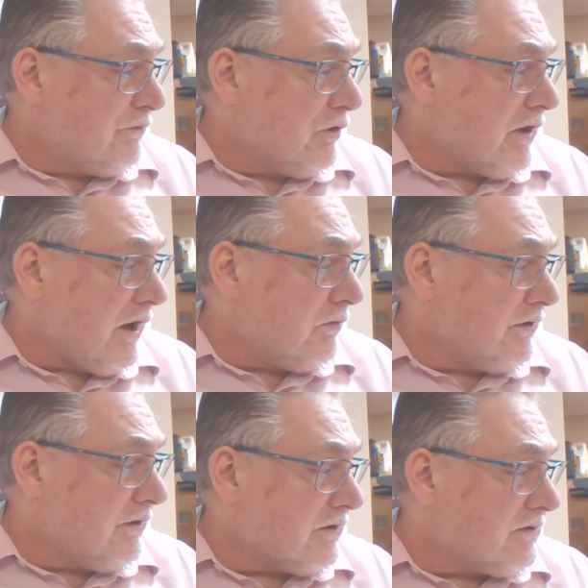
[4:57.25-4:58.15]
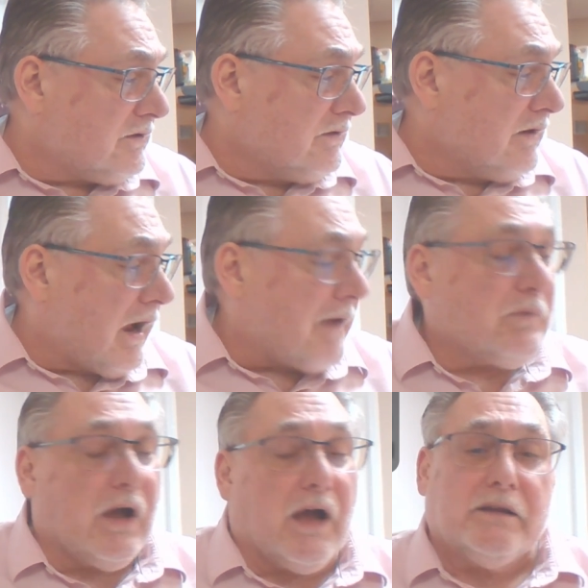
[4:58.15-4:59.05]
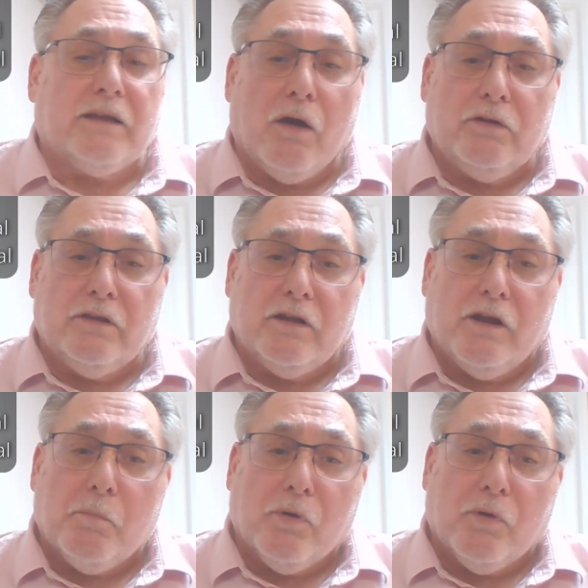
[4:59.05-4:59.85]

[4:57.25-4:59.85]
if you counted that, I counted the